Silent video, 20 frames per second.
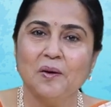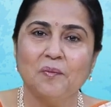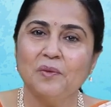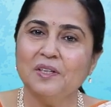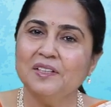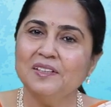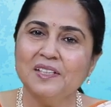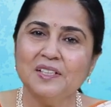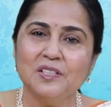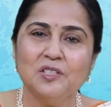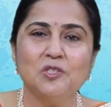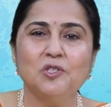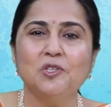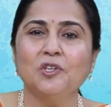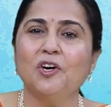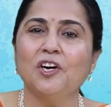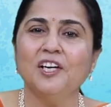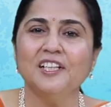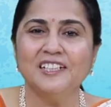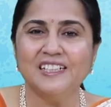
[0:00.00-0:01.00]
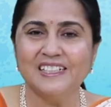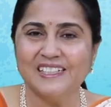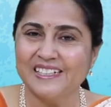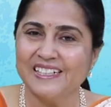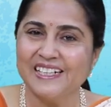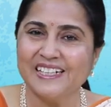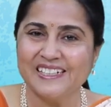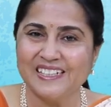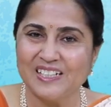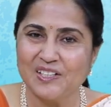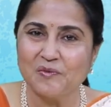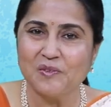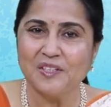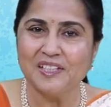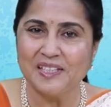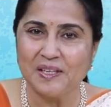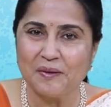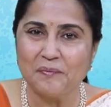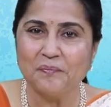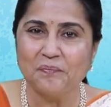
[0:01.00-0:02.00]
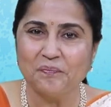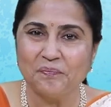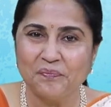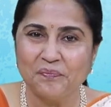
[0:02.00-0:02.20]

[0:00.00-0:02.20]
but they enjoyed interacting with them.